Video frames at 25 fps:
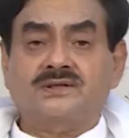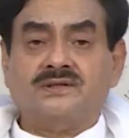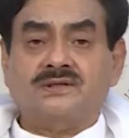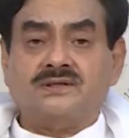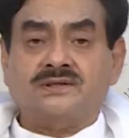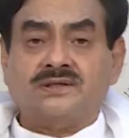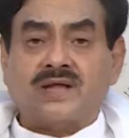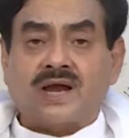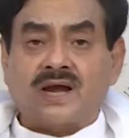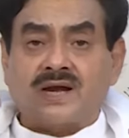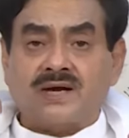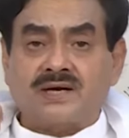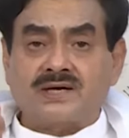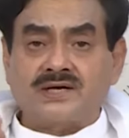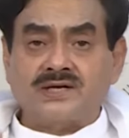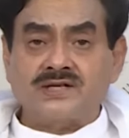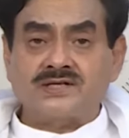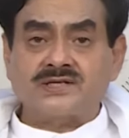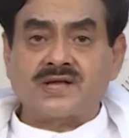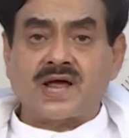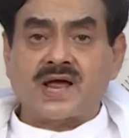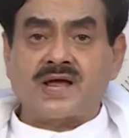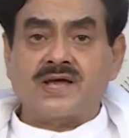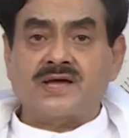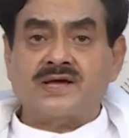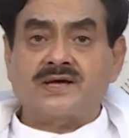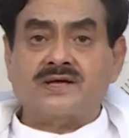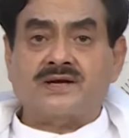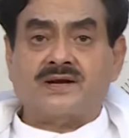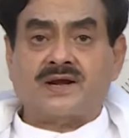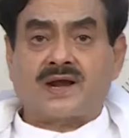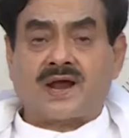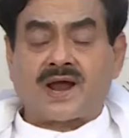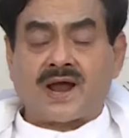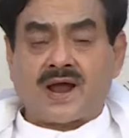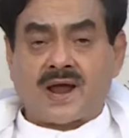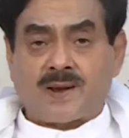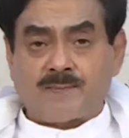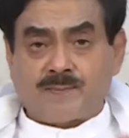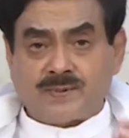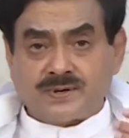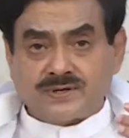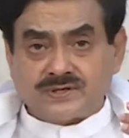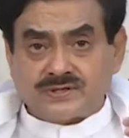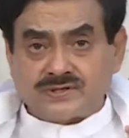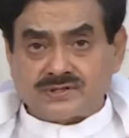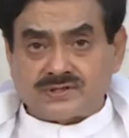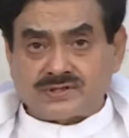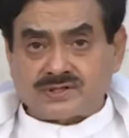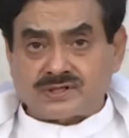that desire
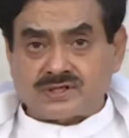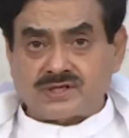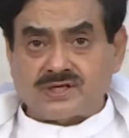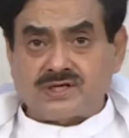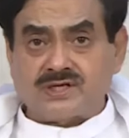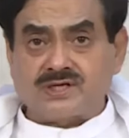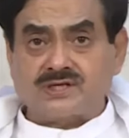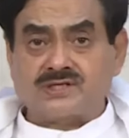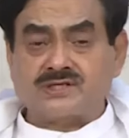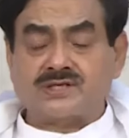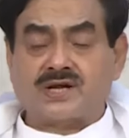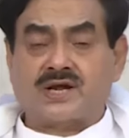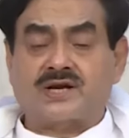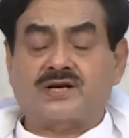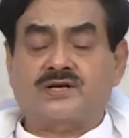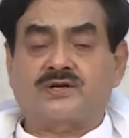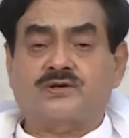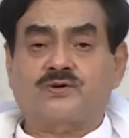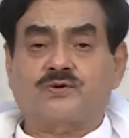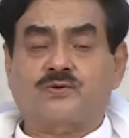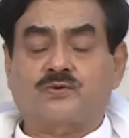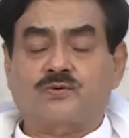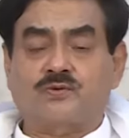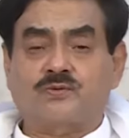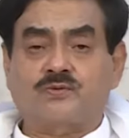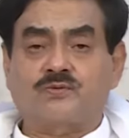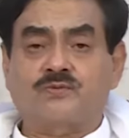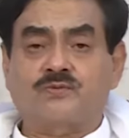happens inside you.